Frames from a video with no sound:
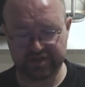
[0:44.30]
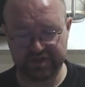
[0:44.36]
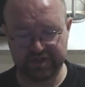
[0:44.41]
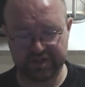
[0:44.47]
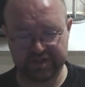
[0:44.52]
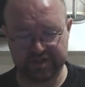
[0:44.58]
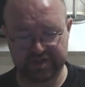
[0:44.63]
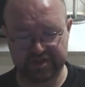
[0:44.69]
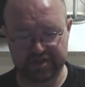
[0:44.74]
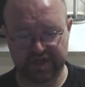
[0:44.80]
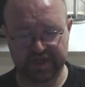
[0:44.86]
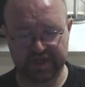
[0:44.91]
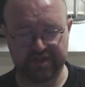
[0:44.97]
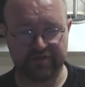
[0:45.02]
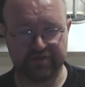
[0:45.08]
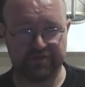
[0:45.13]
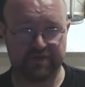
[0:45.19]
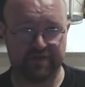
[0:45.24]
the design
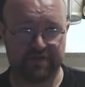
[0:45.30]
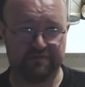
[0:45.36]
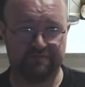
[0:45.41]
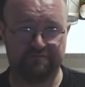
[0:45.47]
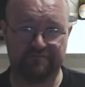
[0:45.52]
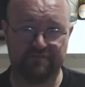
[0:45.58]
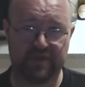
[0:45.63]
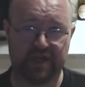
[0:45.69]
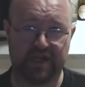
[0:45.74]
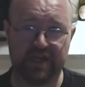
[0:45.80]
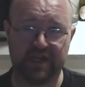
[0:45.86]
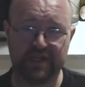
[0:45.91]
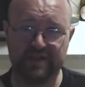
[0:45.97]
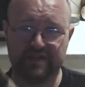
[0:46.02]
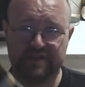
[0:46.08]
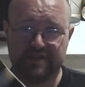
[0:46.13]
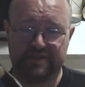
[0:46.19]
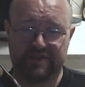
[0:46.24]
of I
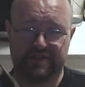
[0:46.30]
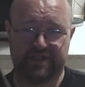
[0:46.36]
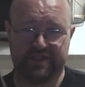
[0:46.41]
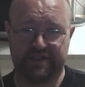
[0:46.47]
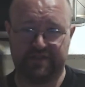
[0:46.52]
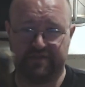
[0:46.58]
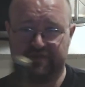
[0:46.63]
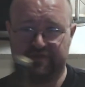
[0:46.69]
like the design of,